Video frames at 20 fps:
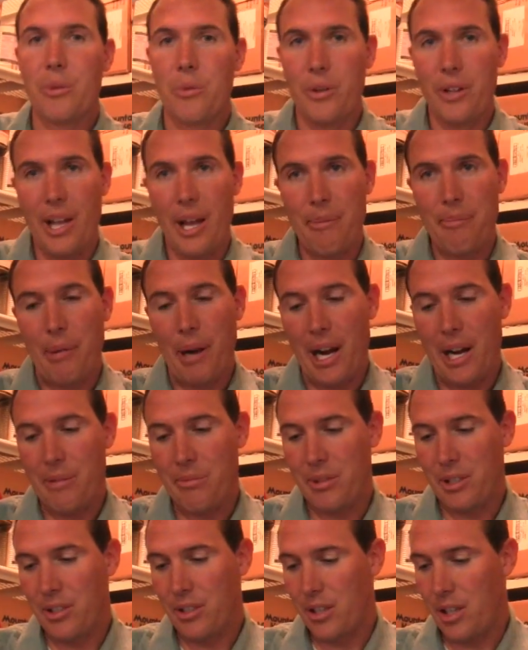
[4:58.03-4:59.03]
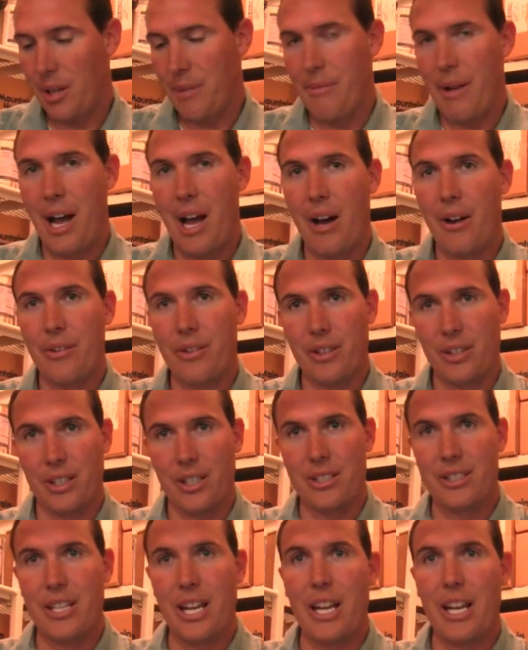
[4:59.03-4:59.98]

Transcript: where that pipe can come out and it could